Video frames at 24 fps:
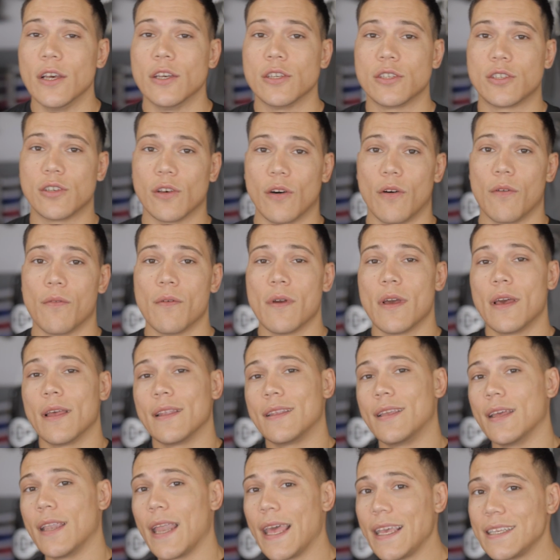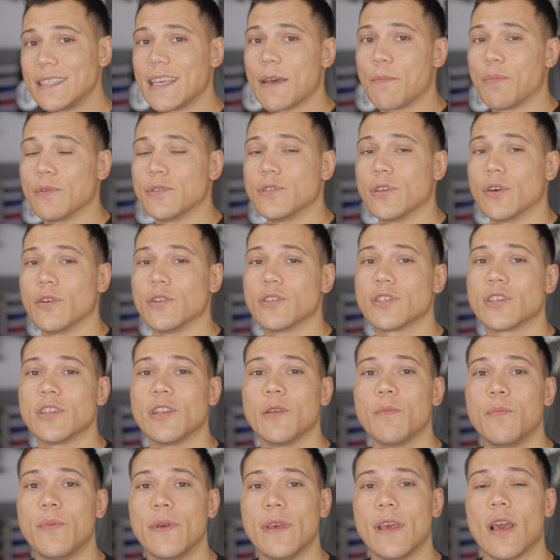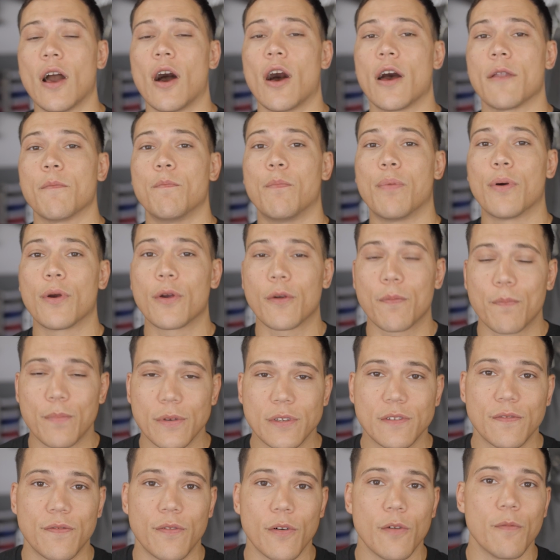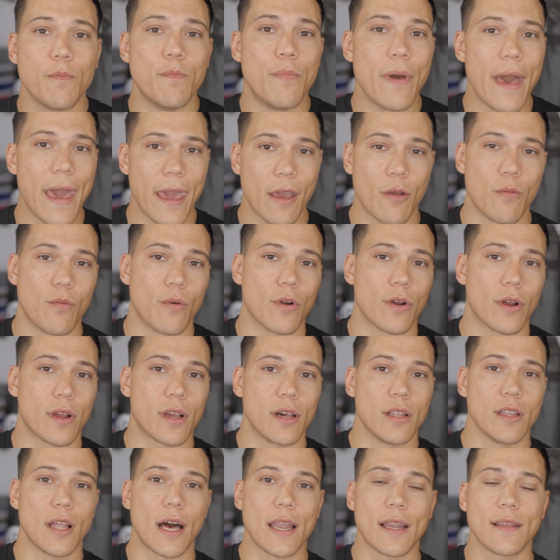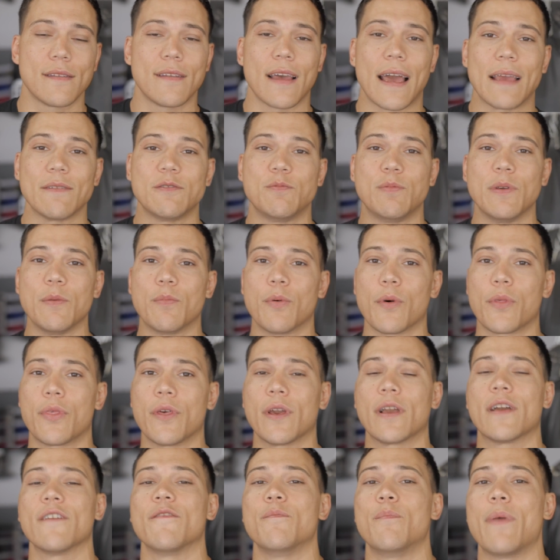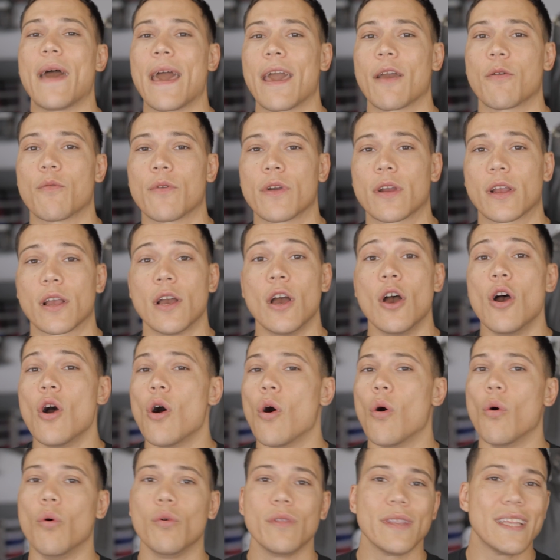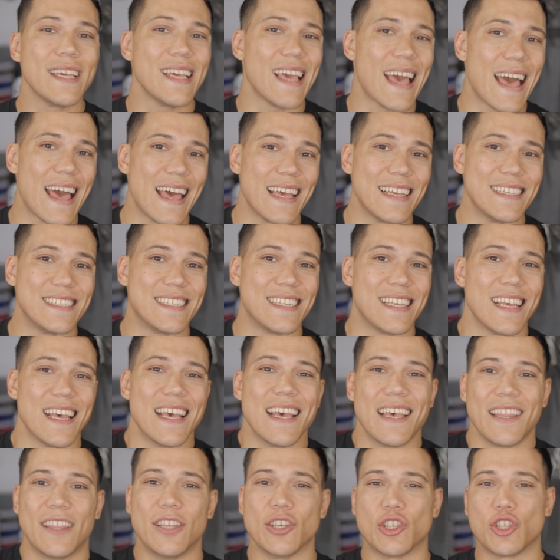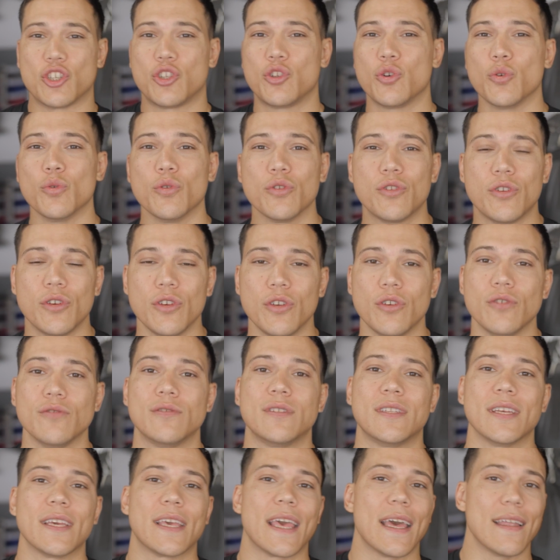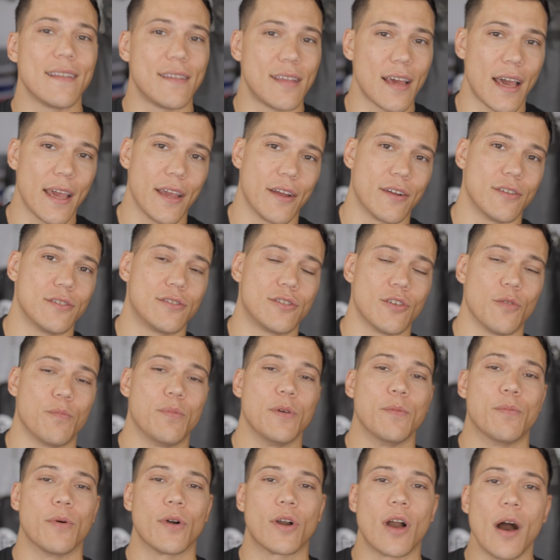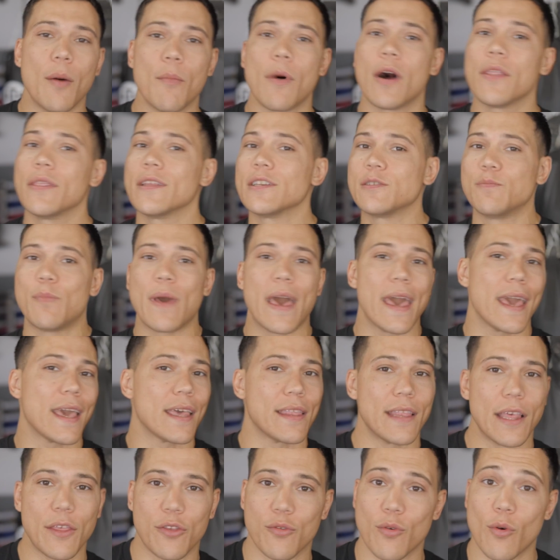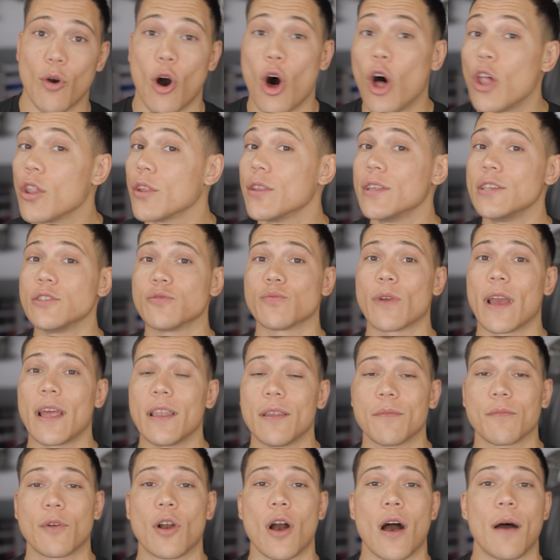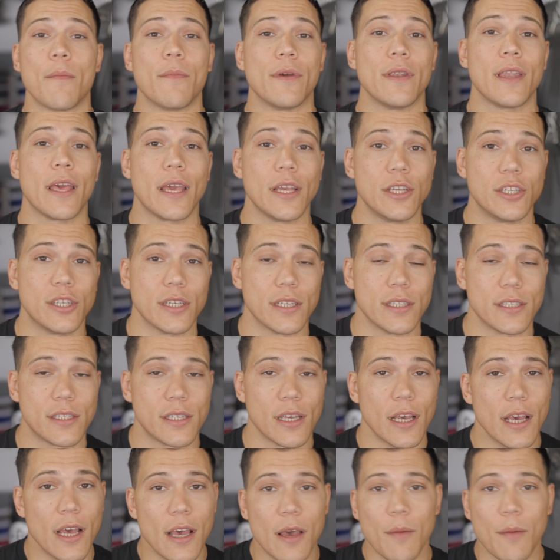So today's episode is going to be on purposeful bag work. A lot of times people think of bag work only as this tool to use to get tired. So people come on this bag and they throw all of these random combinations.